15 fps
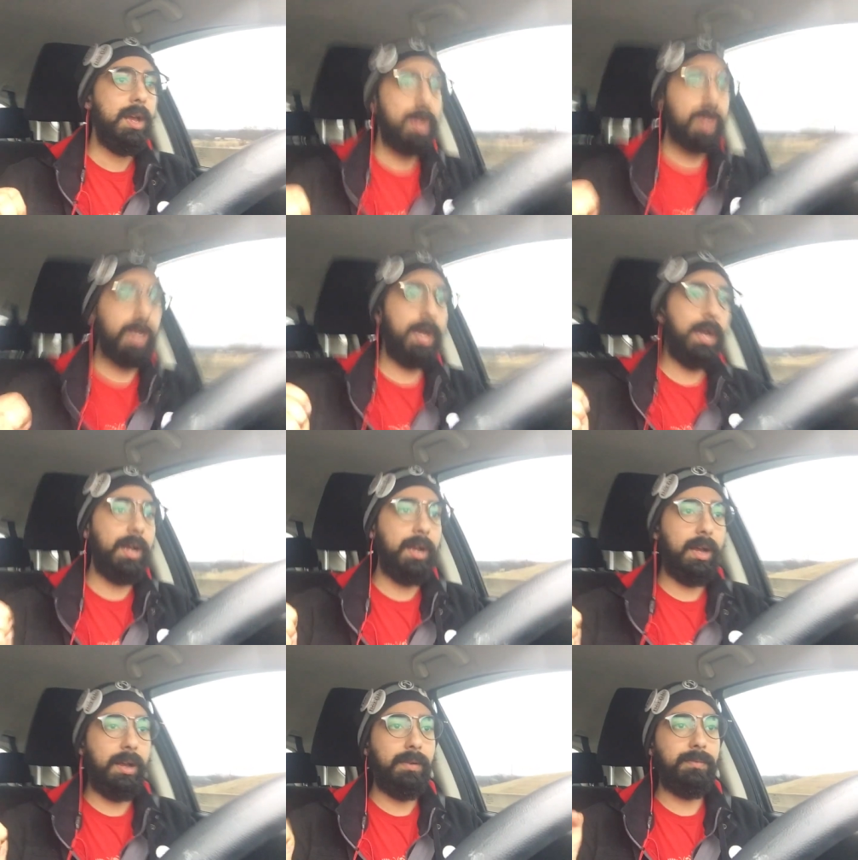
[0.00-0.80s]

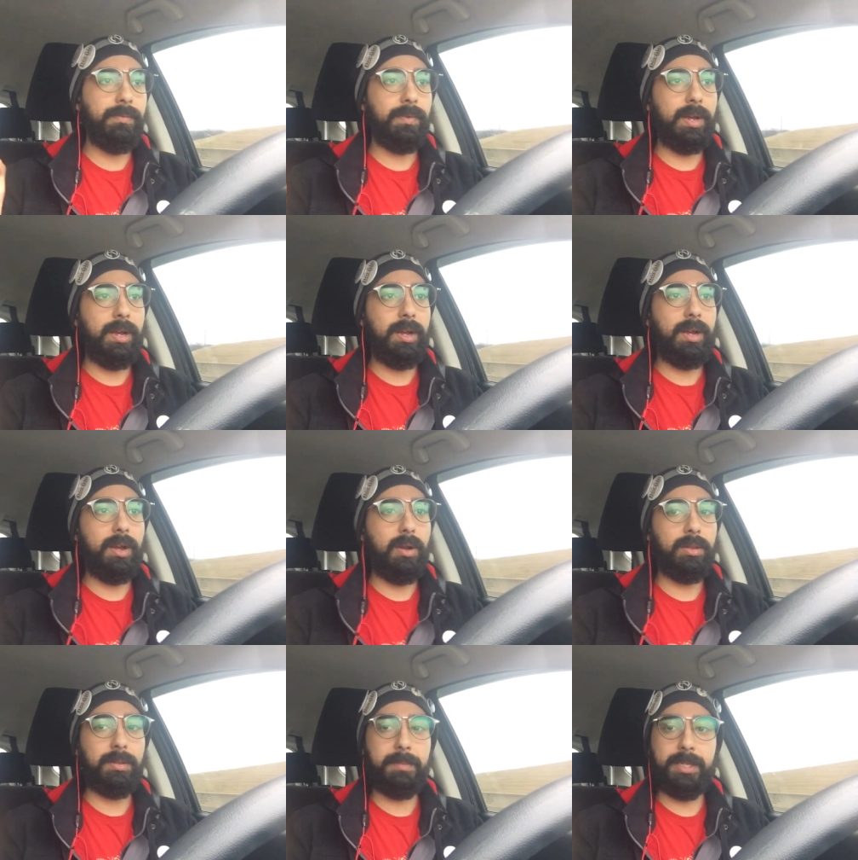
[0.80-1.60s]
of
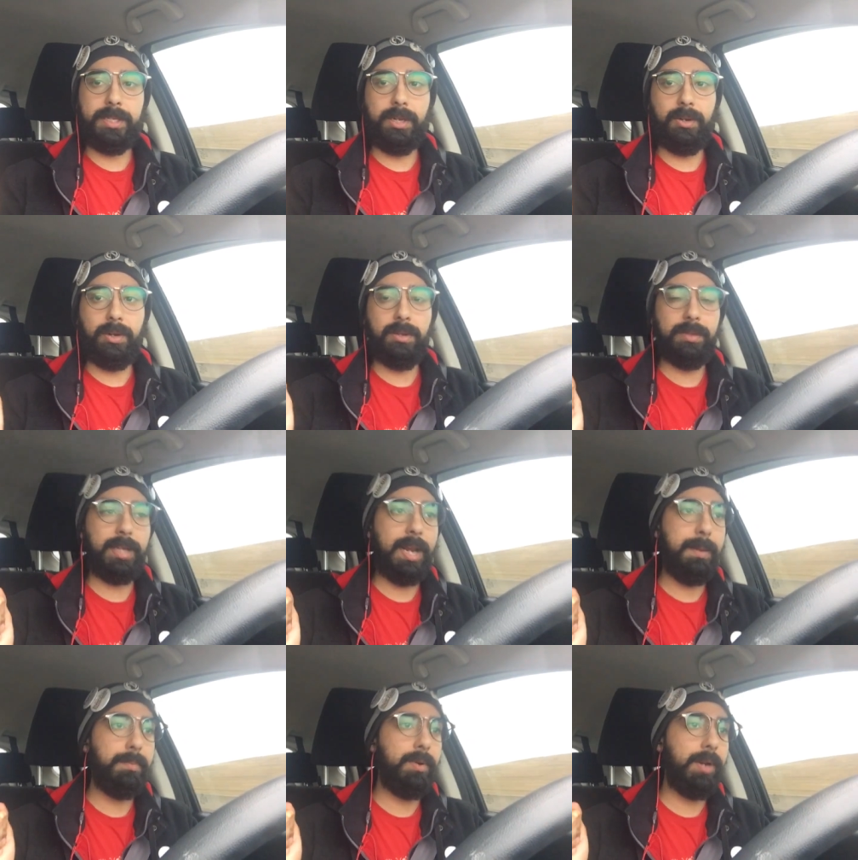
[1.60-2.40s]
all the material
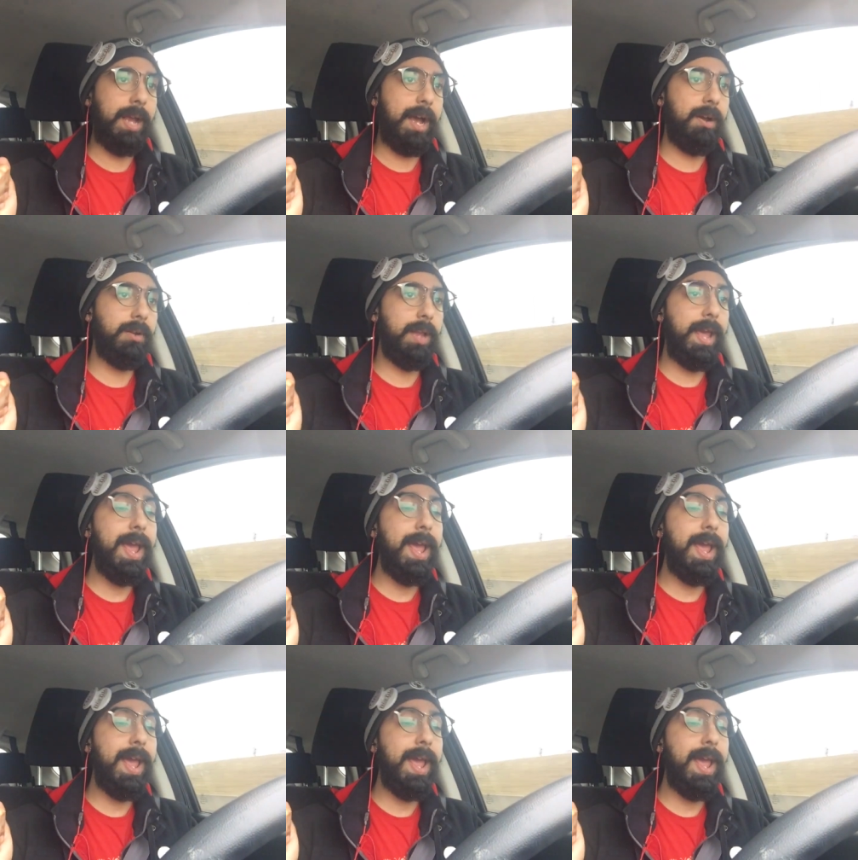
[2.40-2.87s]
that I put out.